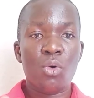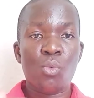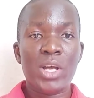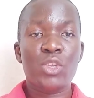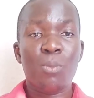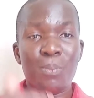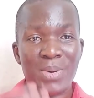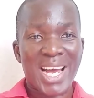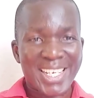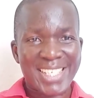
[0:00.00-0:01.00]
when you
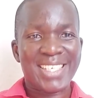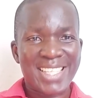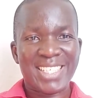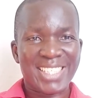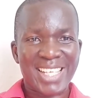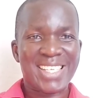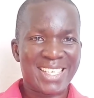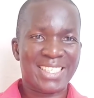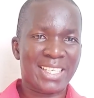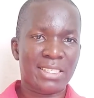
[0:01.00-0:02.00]
practice these
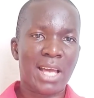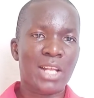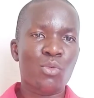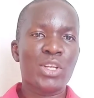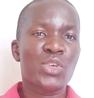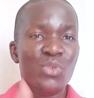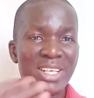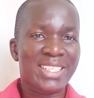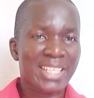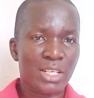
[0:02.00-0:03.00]
sentences, and when you
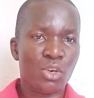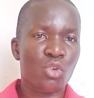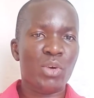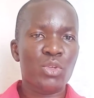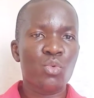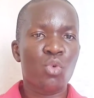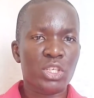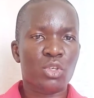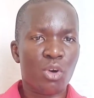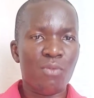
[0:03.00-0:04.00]
listen or when you
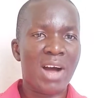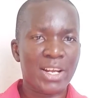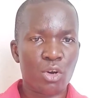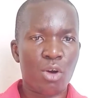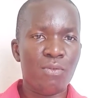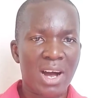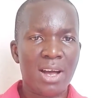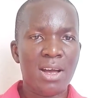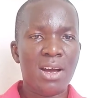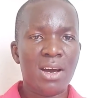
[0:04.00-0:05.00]
watch over and over
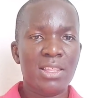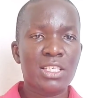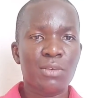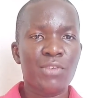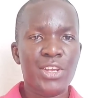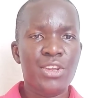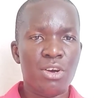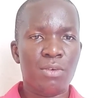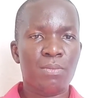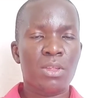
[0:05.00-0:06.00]
this
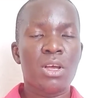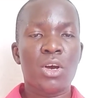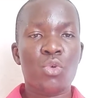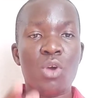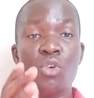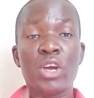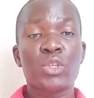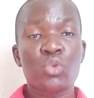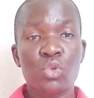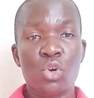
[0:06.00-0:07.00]
video, you are
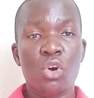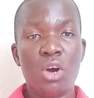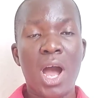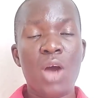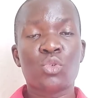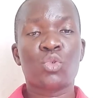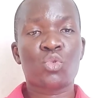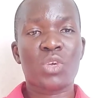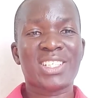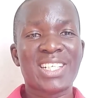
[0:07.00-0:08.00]
going to know how to
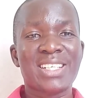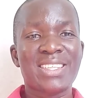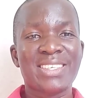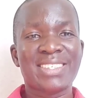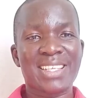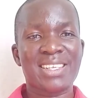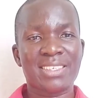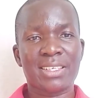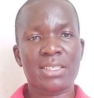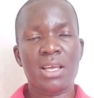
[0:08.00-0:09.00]
translate these
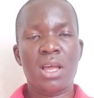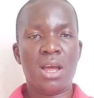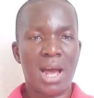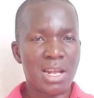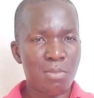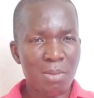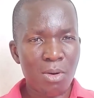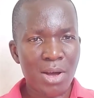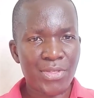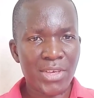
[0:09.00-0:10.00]
sentences. And
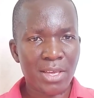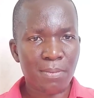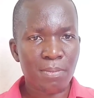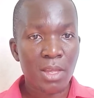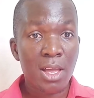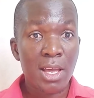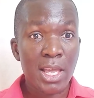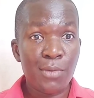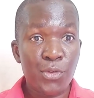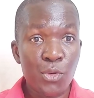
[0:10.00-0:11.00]
remember one thing,
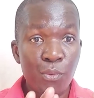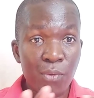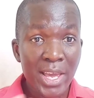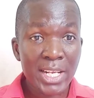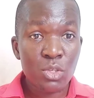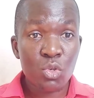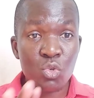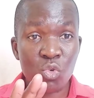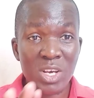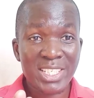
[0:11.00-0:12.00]
if you fail to
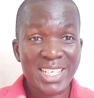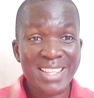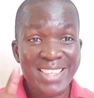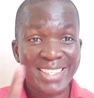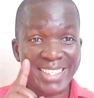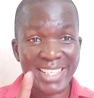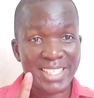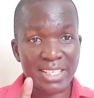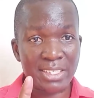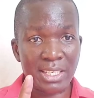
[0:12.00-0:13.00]
translate these
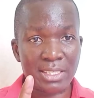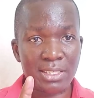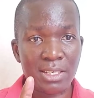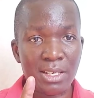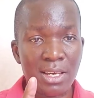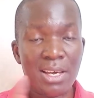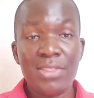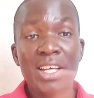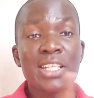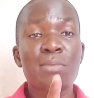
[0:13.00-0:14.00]
sentences,
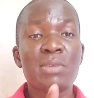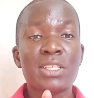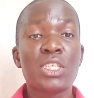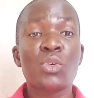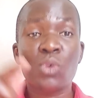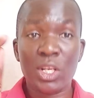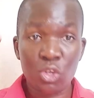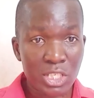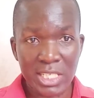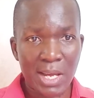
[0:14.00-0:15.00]
then it means you
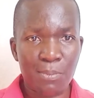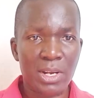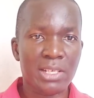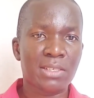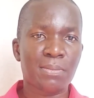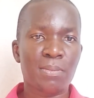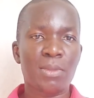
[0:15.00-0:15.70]
cannot interpret.